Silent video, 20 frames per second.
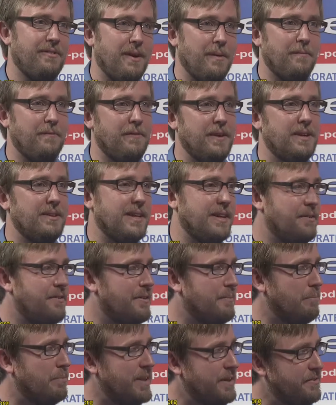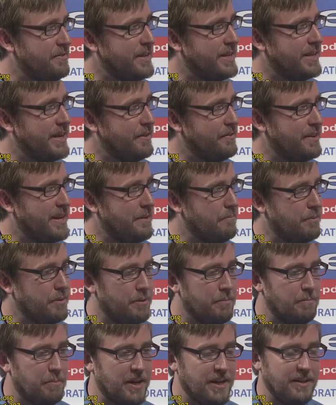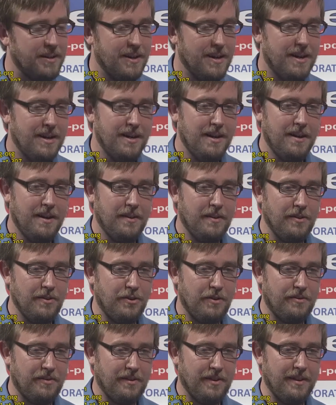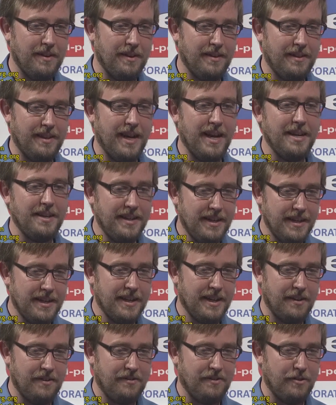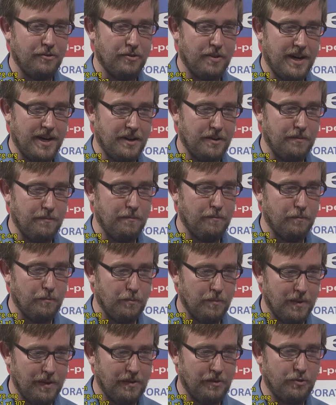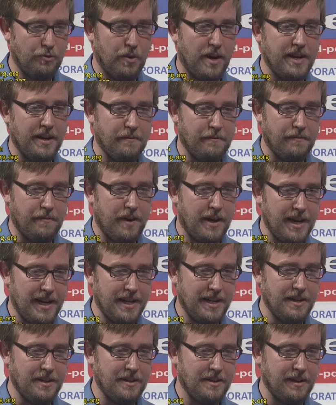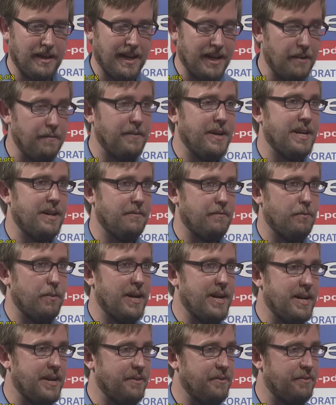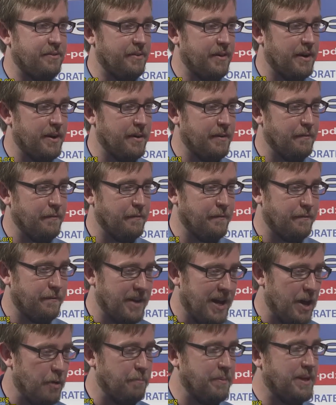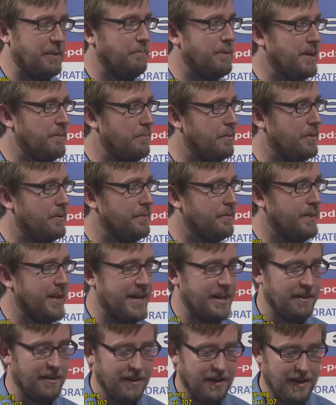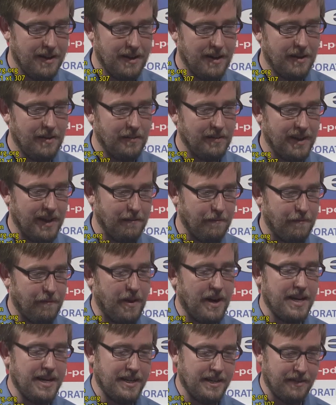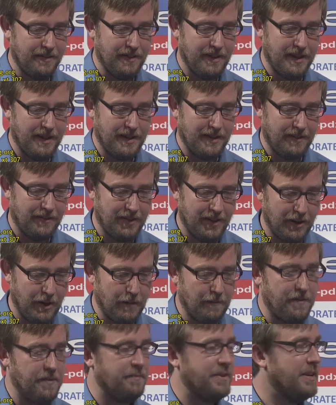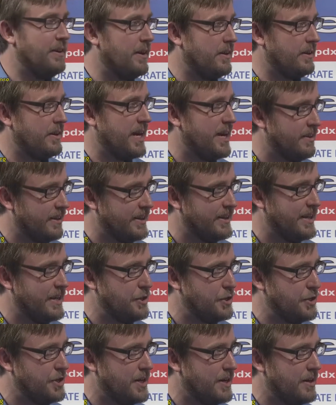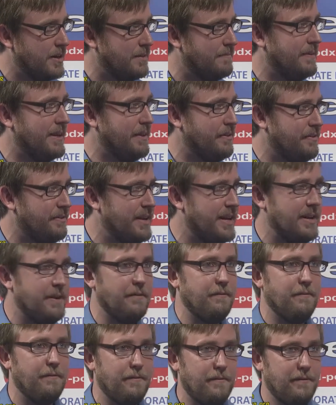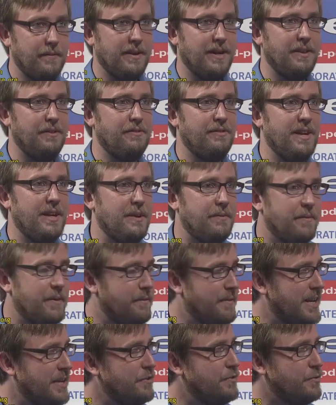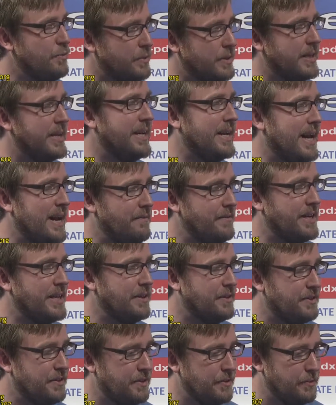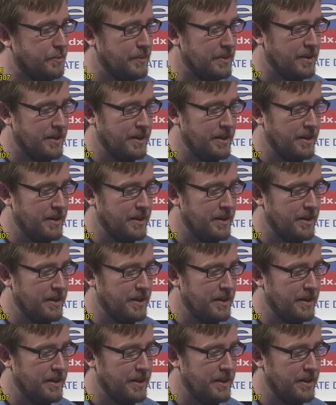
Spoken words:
a fairly simplistic example, but just the idea is to try to find innovative ways of helping people that find the, you know, $50 air conditioner instead of eventually having to